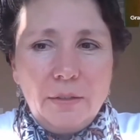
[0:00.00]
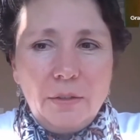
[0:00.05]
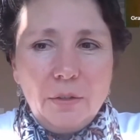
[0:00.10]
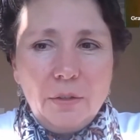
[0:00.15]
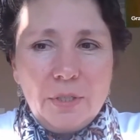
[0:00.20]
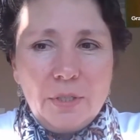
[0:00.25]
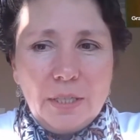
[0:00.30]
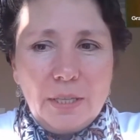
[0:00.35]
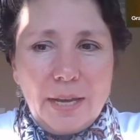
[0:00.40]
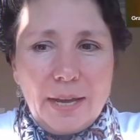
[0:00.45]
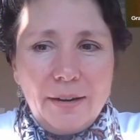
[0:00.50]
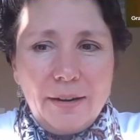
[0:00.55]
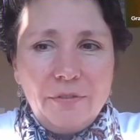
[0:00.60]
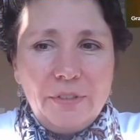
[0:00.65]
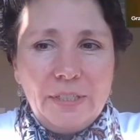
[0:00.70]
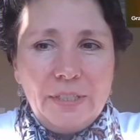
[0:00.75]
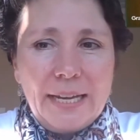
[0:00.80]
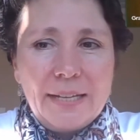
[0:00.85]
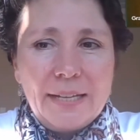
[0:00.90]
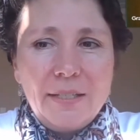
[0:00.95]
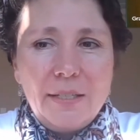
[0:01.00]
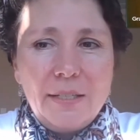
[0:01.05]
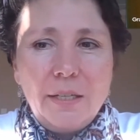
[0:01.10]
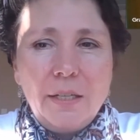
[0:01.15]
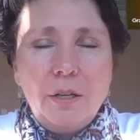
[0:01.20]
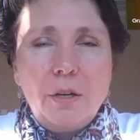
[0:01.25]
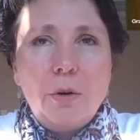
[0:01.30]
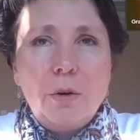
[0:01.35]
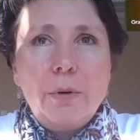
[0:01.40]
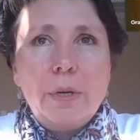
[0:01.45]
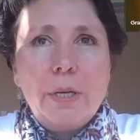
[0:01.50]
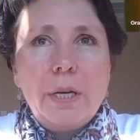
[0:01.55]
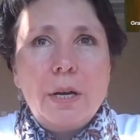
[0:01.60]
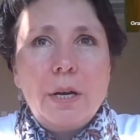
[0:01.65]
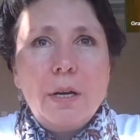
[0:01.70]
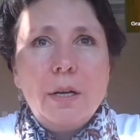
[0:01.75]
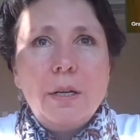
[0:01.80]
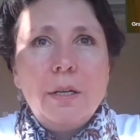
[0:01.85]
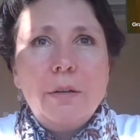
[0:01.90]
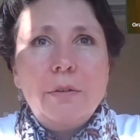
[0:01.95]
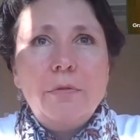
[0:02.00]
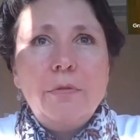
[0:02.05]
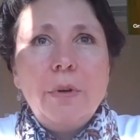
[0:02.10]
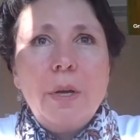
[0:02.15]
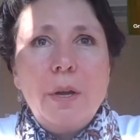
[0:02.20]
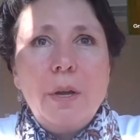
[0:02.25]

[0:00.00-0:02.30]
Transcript: there's a lot of testing going on of